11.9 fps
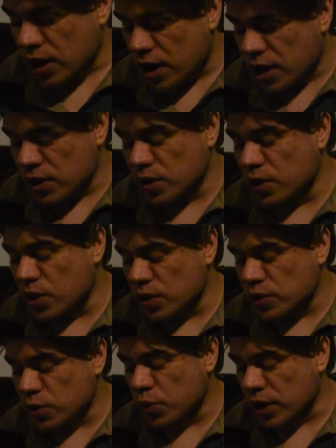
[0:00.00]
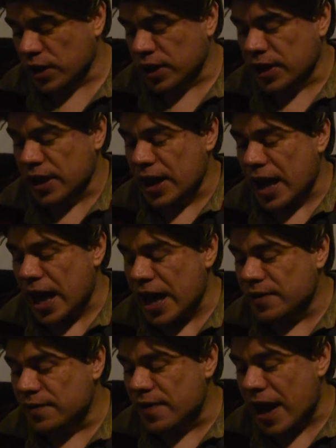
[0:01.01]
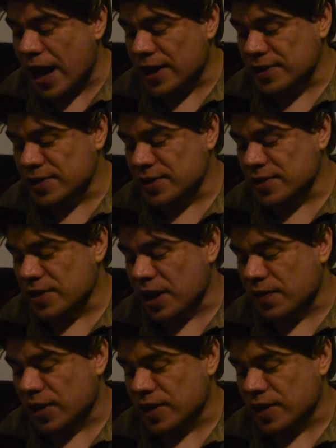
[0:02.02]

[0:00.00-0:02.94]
Are you going to really advance in this life?